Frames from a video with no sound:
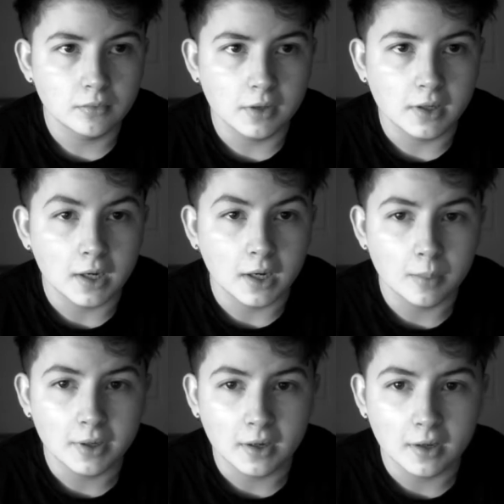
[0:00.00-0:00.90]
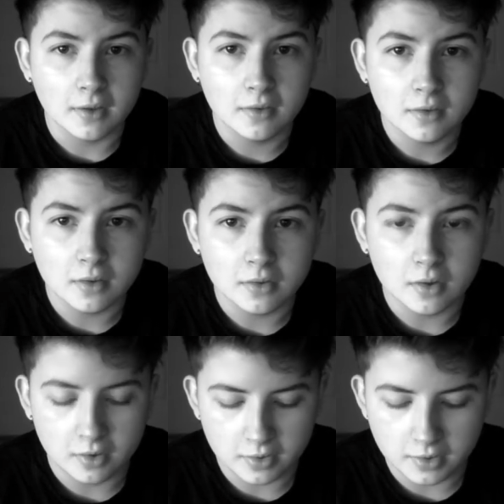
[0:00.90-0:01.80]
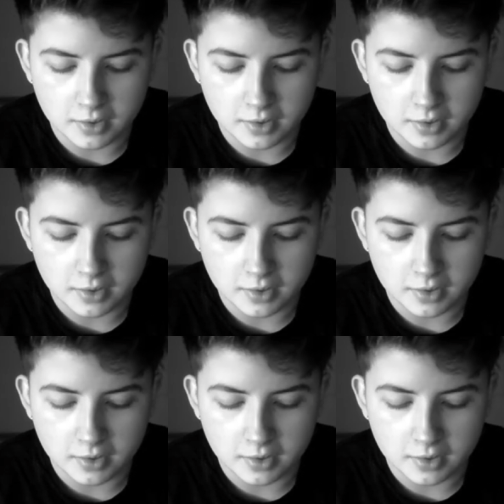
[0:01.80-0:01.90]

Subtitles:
recap, I guess. I